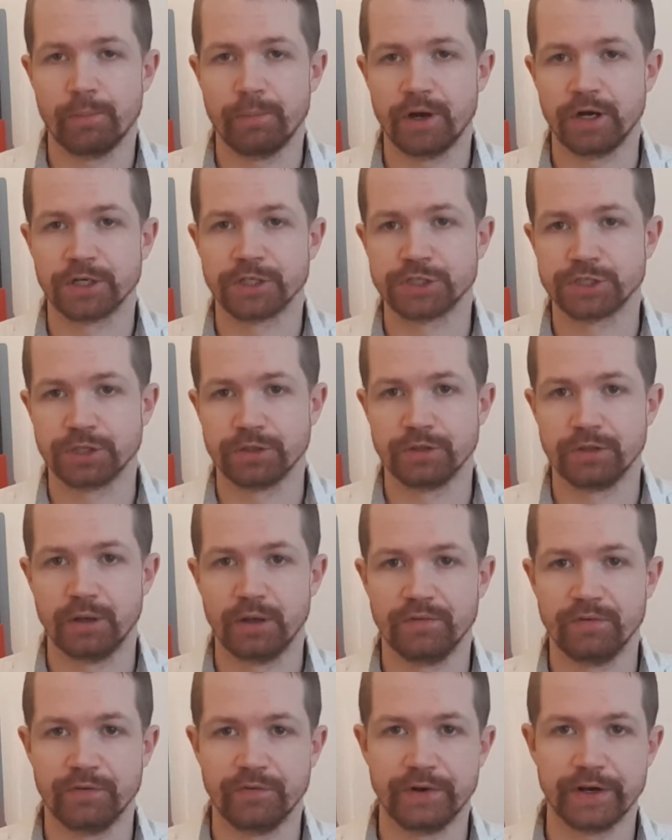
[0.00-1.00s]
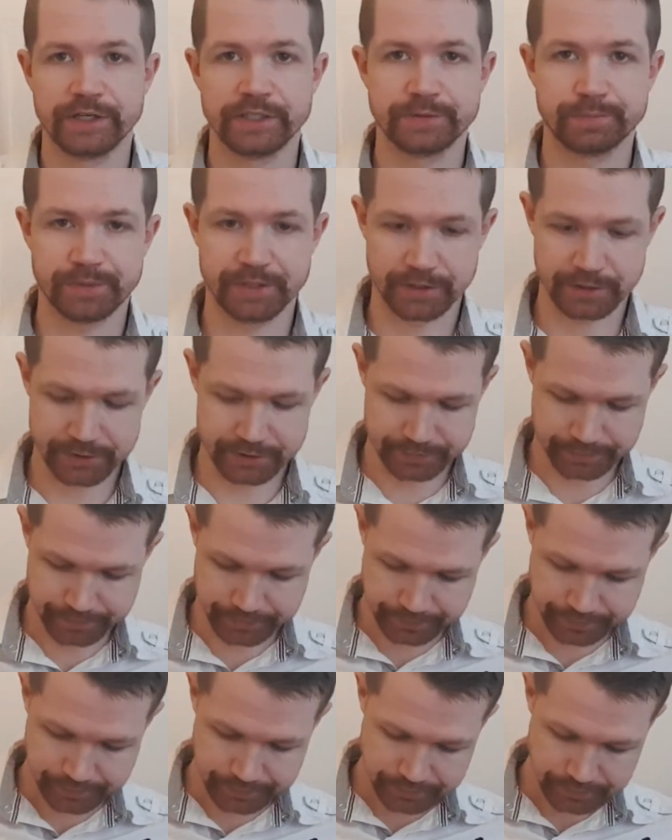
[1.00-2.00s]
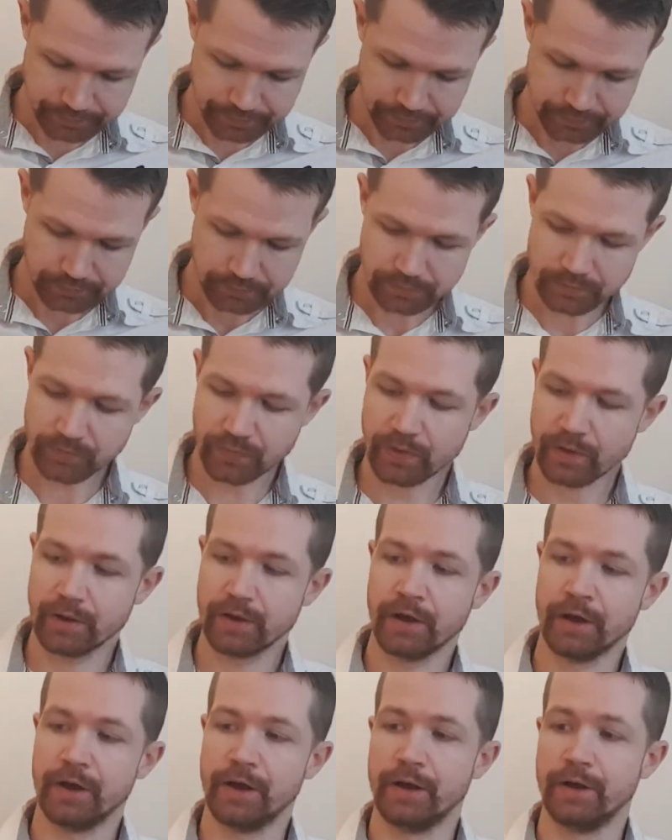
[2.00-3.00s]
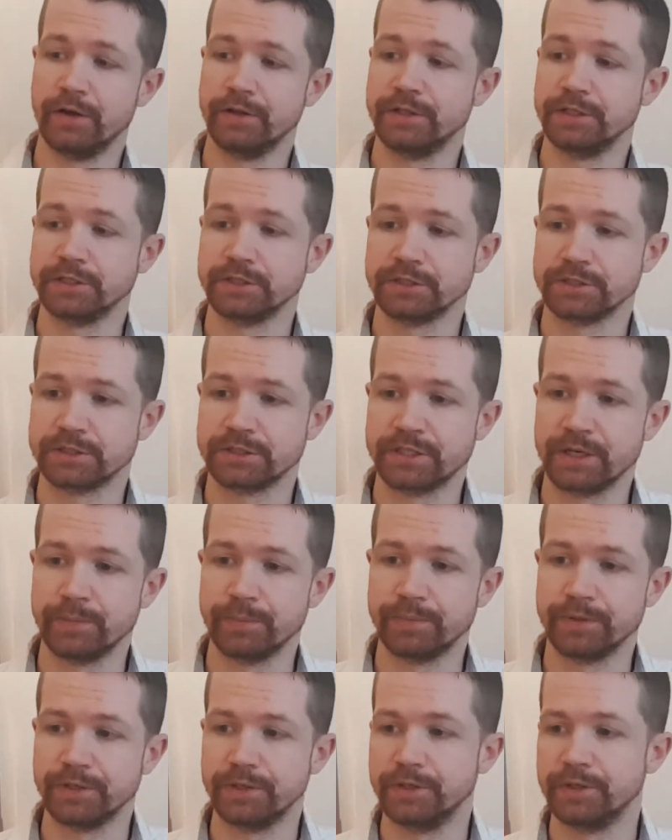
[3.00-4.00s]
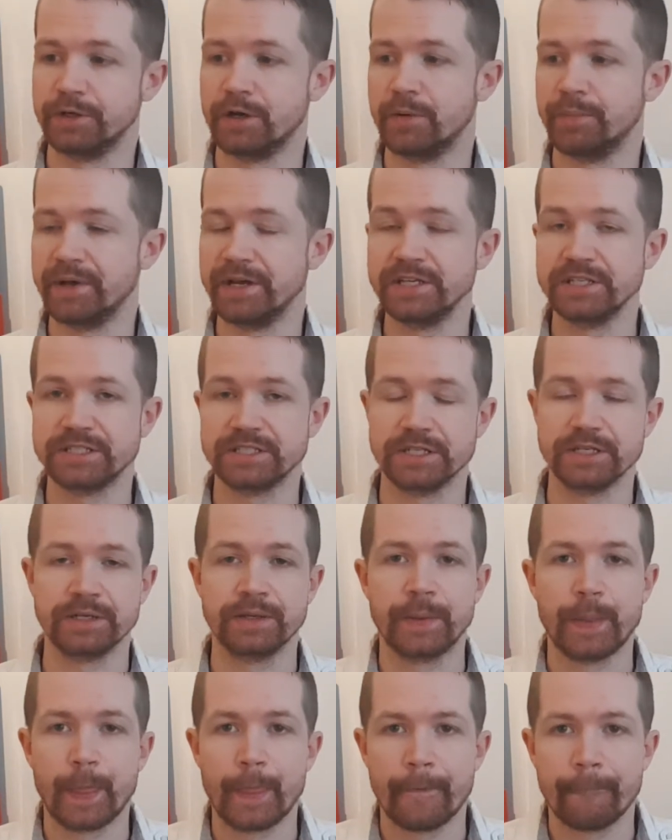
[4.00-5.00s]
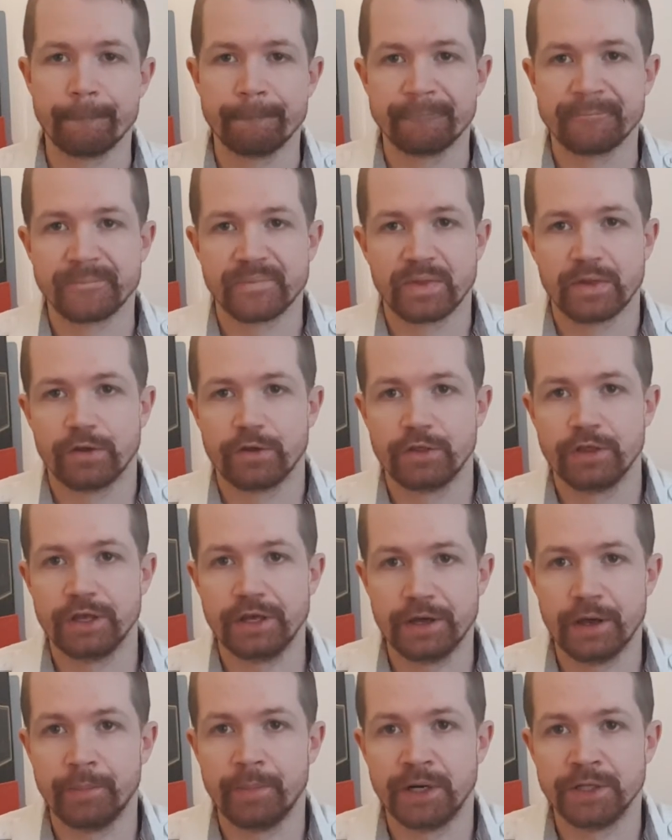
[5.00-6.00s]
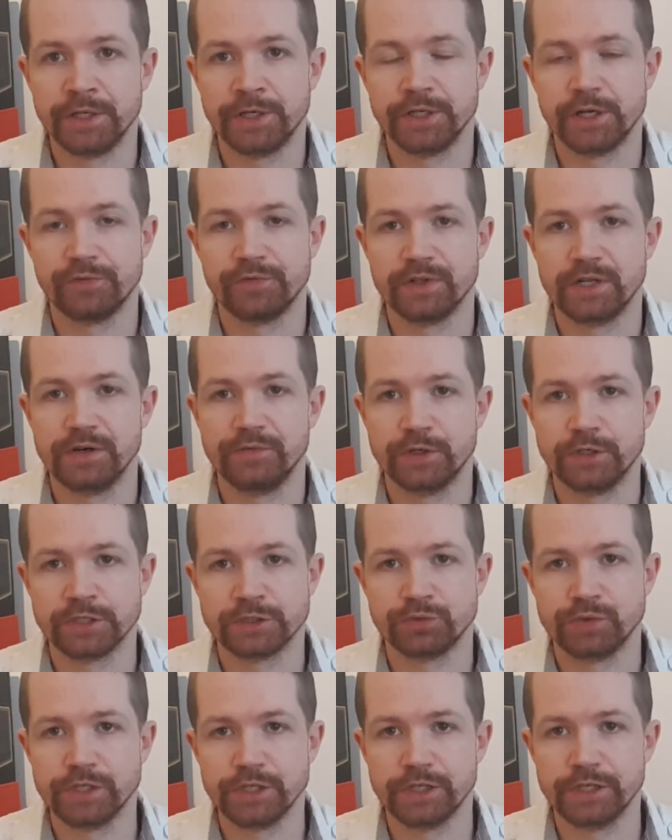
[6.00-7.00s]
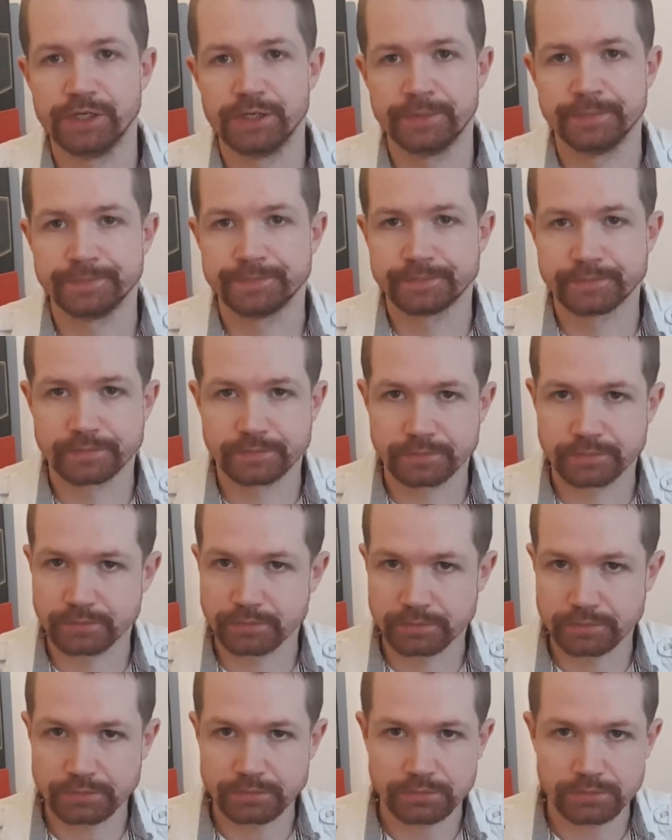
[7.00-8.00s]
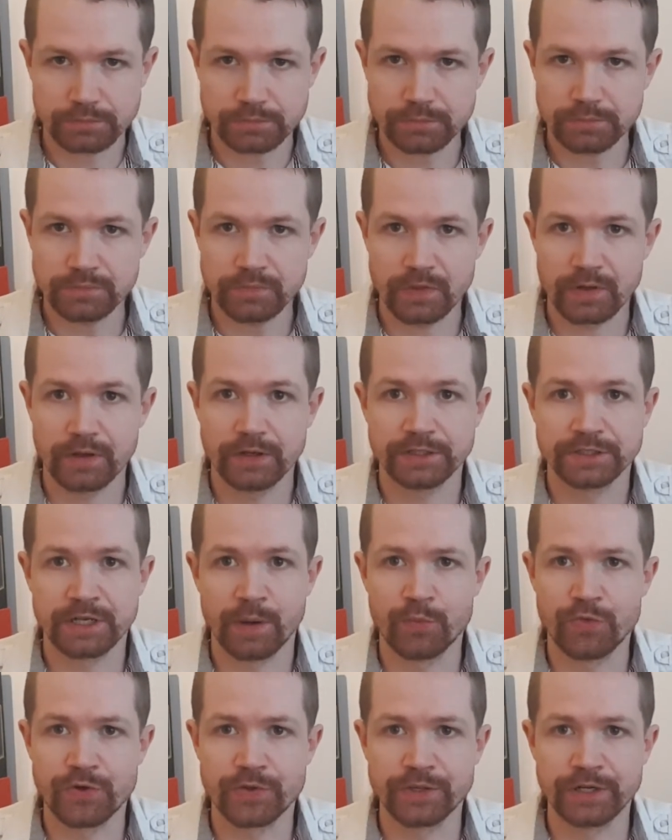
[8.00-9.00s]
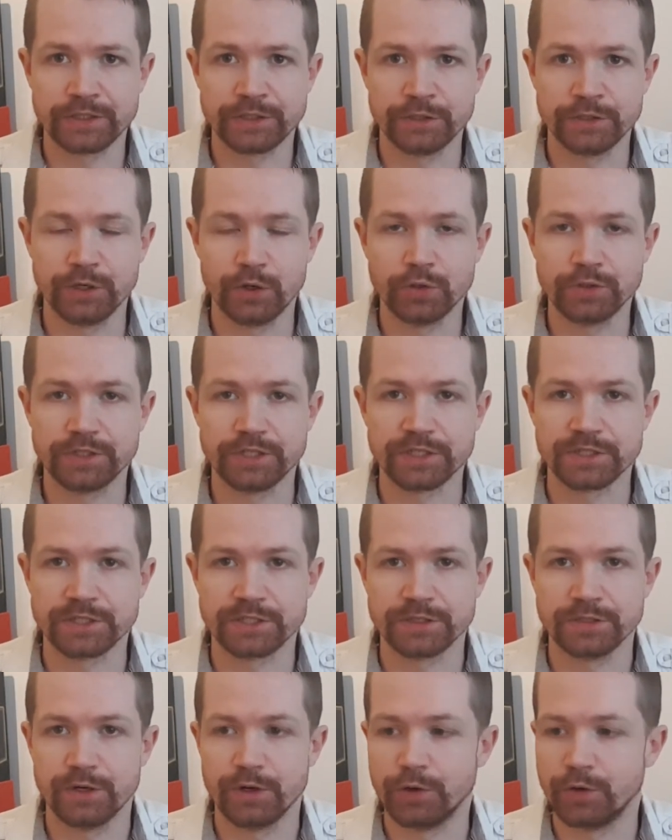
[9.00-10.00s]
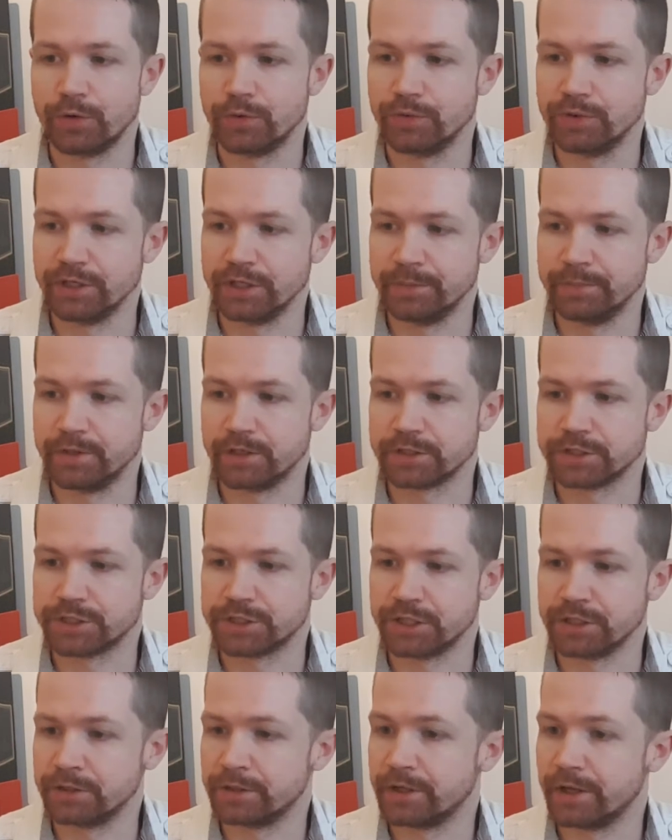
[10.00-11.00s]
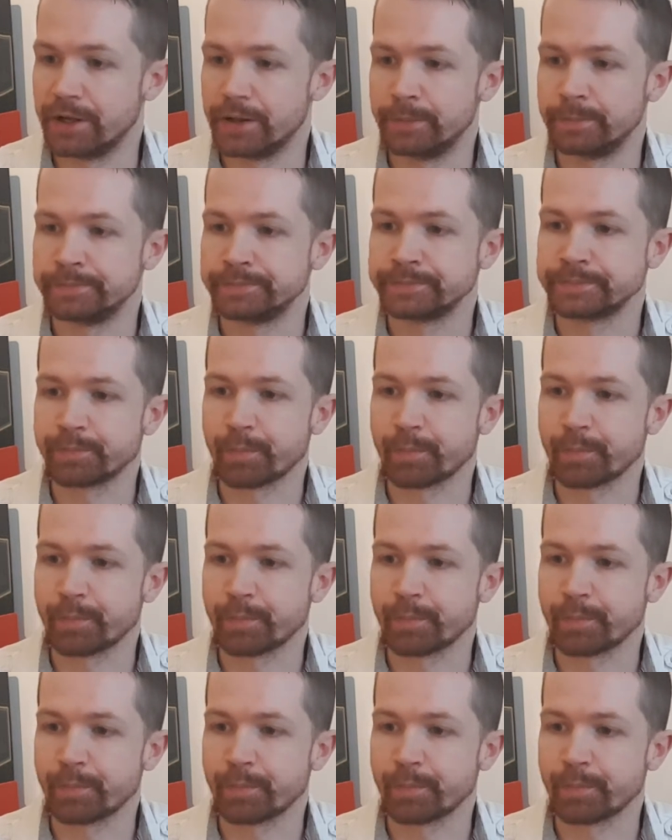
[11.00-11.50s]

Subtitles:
much love Weisse beers. This is simply amazing. The banana flavor is really something that you notice really much, and the